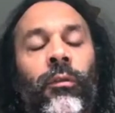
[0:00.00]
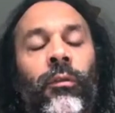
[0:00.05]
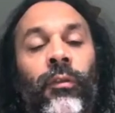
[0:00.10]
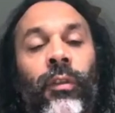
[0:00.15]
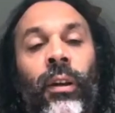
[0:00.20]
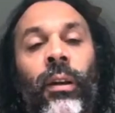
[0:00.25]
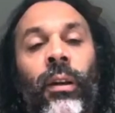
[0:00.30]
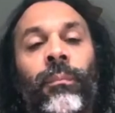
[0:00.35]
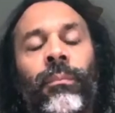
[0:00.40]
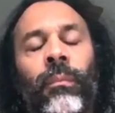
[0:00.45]
that
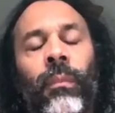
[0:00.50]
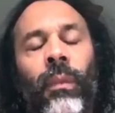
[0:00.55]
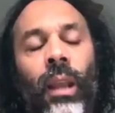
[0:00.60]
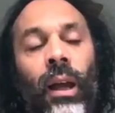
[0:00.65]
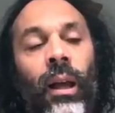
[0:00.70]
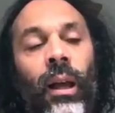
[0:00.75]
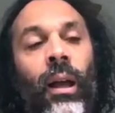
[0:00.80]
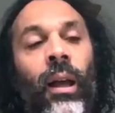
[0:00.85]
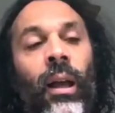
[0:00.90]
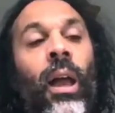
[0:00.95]

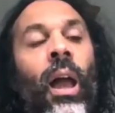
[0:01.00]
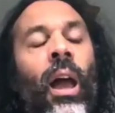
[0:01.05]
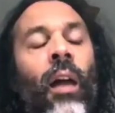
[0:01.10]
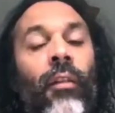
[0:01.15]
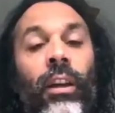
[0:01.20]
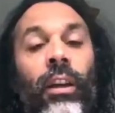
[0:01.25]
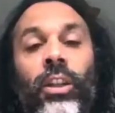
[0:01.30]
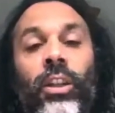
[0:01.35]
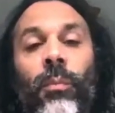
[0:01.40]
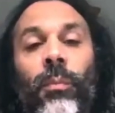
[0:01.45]

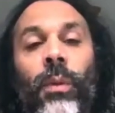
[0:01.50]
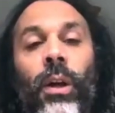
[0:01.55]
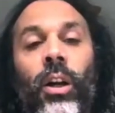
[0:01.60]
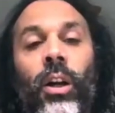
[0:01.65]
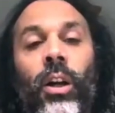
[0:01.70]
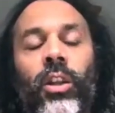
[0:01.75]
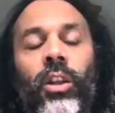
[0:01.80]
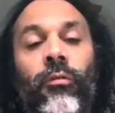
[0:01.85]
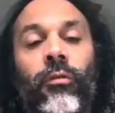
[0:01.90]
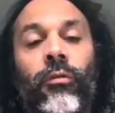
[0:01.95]
is
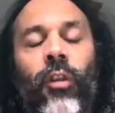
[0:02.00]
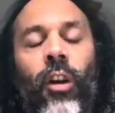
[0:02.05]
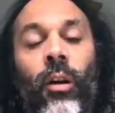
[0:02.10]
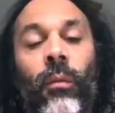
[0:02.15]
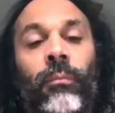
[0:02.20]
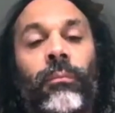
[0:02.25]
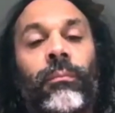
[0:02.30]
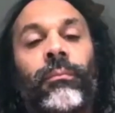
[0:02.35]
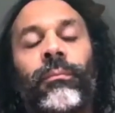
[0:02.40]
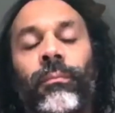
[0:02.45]
emerging
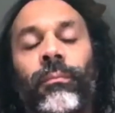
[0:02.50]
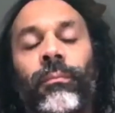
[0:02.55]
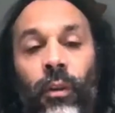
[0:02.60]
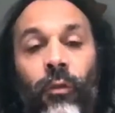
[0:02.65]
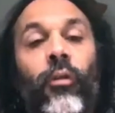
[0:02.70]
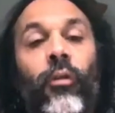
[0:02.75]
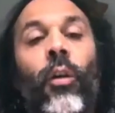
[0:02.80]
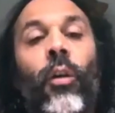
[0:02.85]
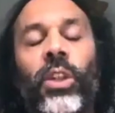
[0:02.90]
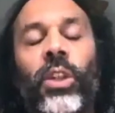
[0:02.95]
from
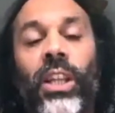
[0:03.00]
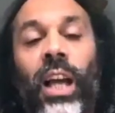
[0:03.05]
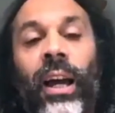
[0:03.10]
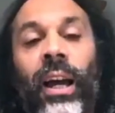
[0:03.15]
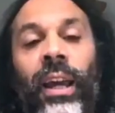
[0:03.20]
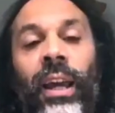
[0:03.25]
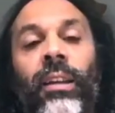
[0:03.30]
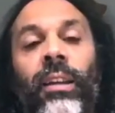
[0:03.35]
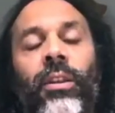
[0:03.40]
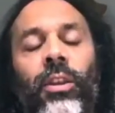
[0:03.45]

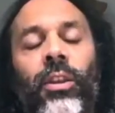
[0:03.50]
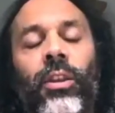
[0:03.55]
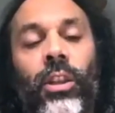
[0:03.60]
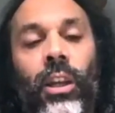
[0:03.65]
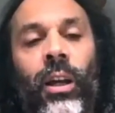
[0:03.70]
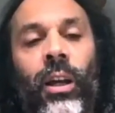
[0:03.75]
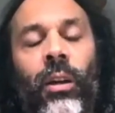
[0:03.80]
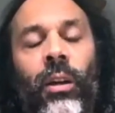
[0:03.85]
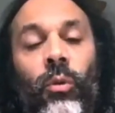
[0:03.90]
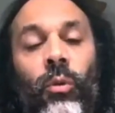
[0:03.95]
science.
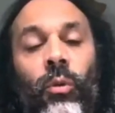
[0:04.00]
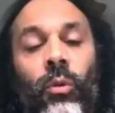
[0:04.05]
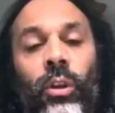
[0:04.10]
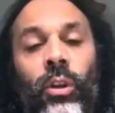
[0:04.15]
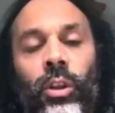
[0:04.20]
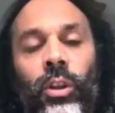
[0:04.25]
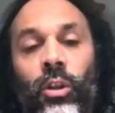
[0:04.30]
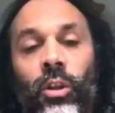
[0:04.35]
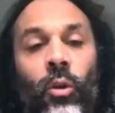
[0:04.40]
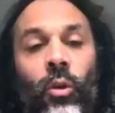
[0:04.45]
I
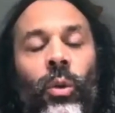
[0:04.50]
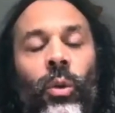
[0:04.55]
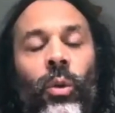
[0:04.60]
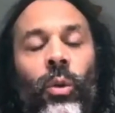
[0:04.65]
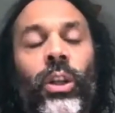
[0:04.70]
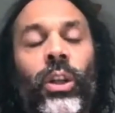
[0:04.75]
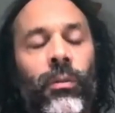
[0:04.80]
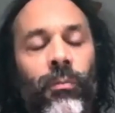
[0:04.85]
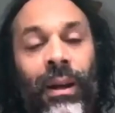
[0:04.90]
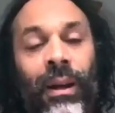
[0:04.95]
was
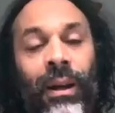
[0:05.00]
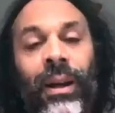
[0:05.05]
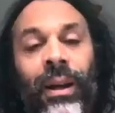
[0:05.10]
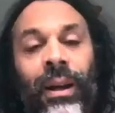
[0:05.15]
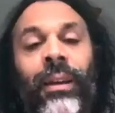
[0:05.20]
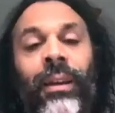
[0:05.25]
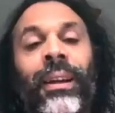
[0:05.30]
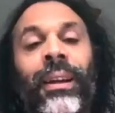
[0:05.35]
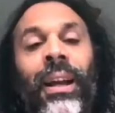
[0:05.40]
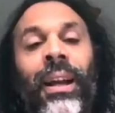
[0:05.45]
always my
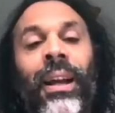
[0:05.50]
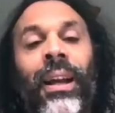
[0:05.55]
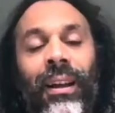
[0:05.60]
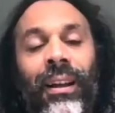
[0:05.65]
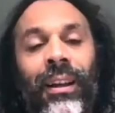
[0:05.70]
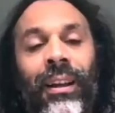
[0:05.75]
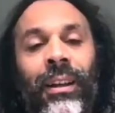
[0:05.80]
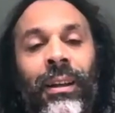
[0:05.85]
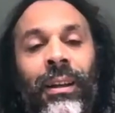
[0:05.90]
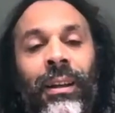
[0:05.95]

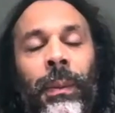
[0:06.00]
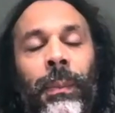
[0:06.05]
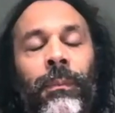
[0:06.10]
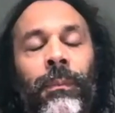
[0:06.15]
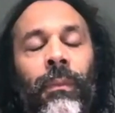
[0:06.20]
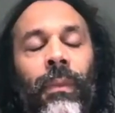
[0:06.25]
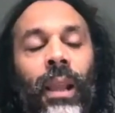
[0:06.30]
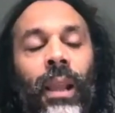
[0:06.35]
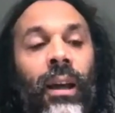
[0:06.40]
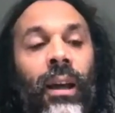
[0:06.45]

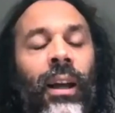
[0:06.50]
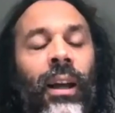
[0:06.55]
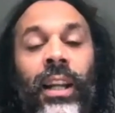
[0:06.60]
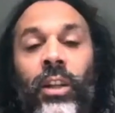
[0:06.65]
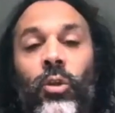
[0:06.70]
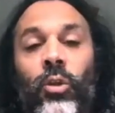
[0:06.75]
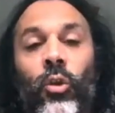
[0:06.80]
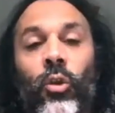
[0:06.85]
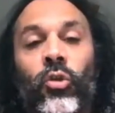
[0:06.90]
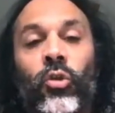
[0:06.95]

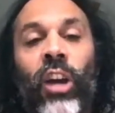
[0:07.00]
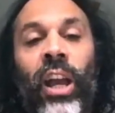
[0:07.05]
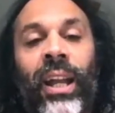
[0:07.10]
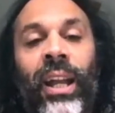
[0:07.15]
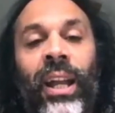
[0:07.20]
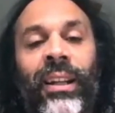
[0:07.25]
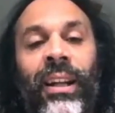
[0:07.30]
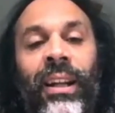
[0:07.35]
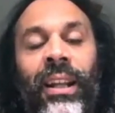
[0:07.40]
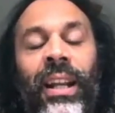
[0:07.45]
initial
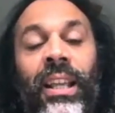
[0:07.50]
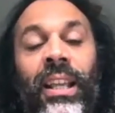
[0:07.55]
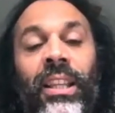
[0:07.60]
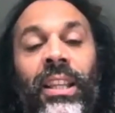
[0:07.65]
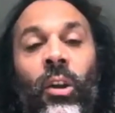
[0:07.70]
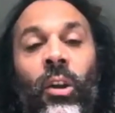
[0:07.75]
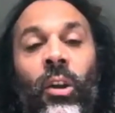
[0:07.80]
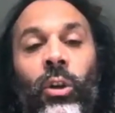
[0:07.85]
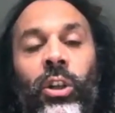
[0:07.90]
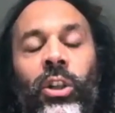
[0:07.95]
training and
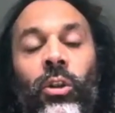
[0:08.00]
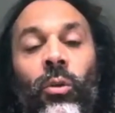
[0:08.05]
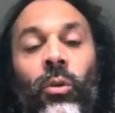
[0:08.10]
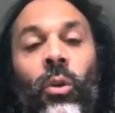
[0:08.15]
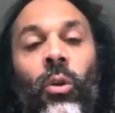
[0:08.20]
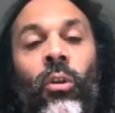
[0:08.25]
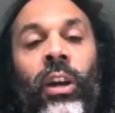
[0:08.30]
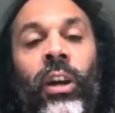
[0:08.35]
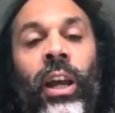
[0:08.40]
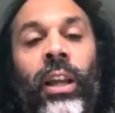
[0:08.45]
intellectual
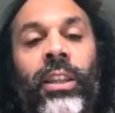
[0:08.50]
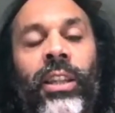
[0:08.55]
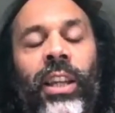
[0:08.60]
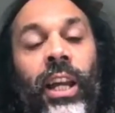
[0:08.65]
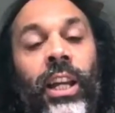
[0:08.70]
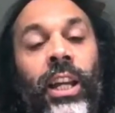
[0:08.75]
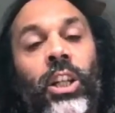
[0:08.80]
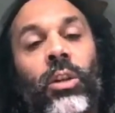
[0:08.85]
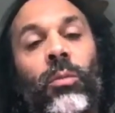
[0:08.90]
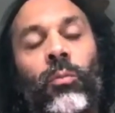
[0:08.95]

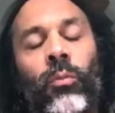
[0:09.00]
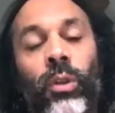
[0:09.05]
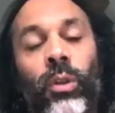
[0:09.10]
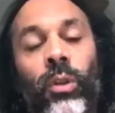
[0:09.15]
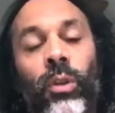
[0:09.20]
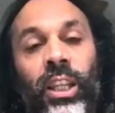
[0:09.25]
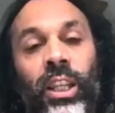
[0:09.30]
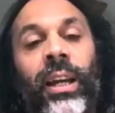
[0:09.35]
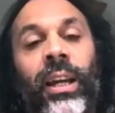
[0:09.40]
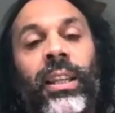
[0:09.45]
orientation was
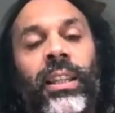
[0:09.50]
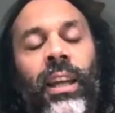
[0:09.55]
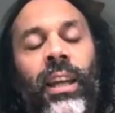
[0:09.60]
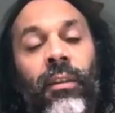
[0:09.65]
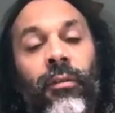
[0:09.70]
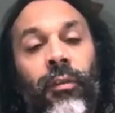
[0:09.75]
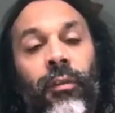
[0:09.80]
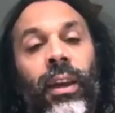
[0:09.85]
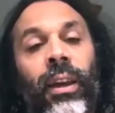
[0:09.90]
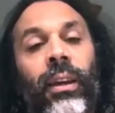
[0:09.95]

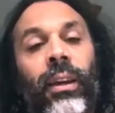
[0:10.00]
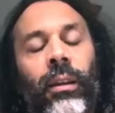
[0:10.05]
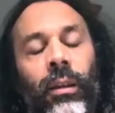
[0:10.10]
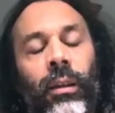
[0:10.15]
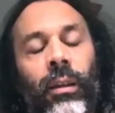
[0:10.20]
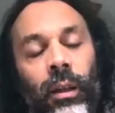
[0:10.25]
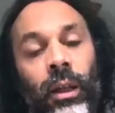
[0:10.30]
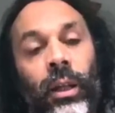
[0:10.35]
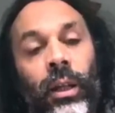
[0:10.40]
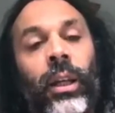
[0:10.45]
scientific.
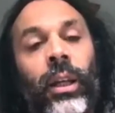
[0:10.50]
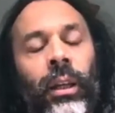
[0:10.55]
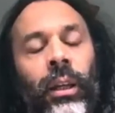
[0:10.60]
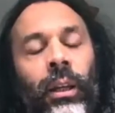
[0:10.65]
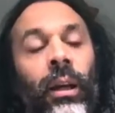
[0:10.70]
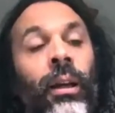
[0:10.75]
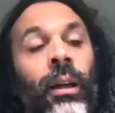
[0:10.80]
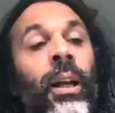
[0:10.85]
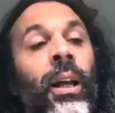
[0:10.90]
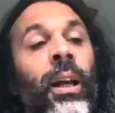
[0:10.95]
I
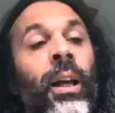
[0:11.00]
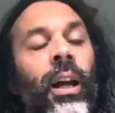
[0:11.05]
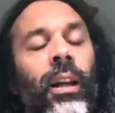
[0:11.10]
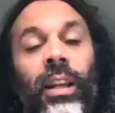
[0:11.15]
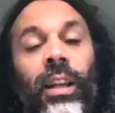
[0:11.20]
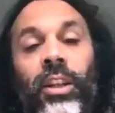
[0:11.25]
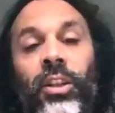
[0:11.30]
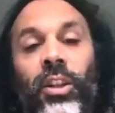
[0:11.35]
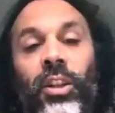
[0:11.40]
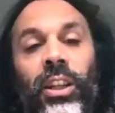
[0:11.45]

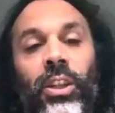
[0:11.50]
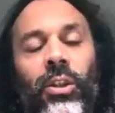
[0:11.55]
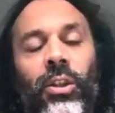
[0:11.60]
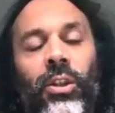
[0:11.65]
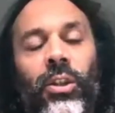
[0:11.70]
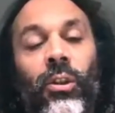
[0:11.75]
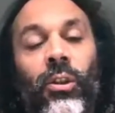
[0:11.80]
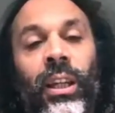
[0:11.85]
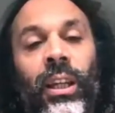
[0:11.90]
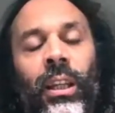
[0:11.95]
initially
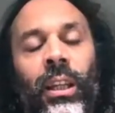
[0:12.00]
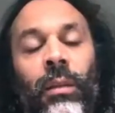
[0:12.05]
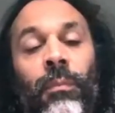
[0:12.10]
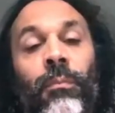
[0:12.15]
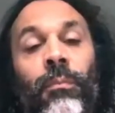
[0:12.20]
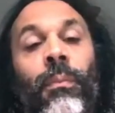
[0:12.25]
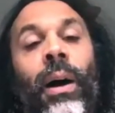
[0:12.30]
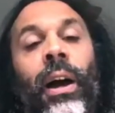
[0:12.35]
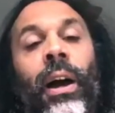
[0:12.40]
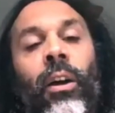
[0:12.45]
studied
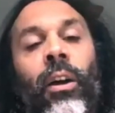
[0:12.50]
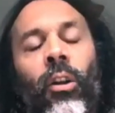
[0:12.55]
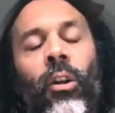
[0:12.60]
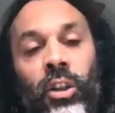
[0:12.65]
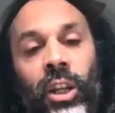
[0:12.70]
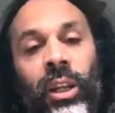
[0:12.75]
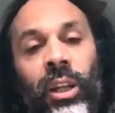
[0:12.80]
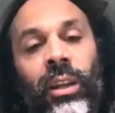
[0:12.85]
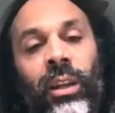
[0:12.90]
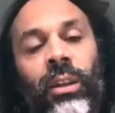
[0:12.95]

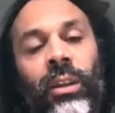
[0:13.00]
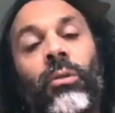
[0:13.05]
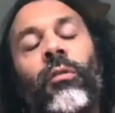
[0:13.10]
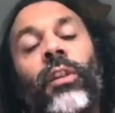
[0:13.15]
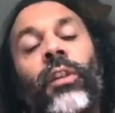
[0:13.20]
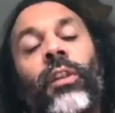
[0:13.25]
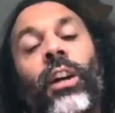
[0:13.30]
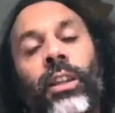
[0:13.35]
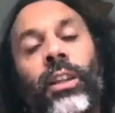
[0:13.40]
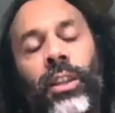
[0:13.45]
biology at
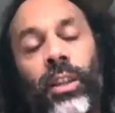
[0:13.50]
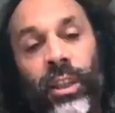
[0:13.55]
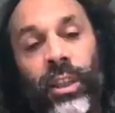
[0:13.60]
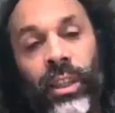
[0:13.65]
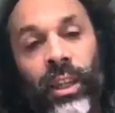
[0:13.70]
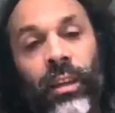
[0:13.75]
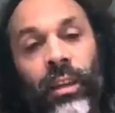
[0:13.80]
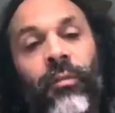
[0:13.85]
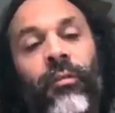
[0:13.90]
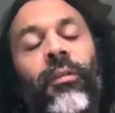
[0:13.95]
university
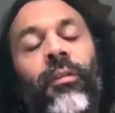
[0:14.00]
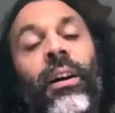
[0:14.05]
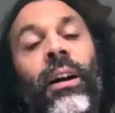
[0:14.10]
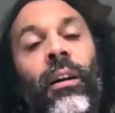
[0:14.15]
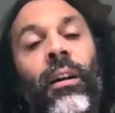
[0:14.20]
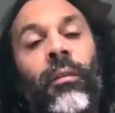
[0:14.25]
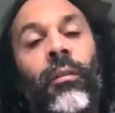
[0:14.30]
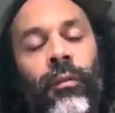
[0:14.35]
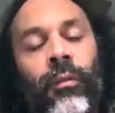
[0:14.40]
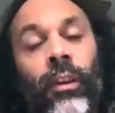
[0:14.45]
and
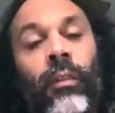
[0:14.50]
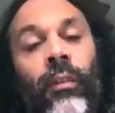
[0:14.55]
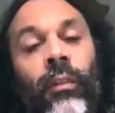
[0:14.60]
found that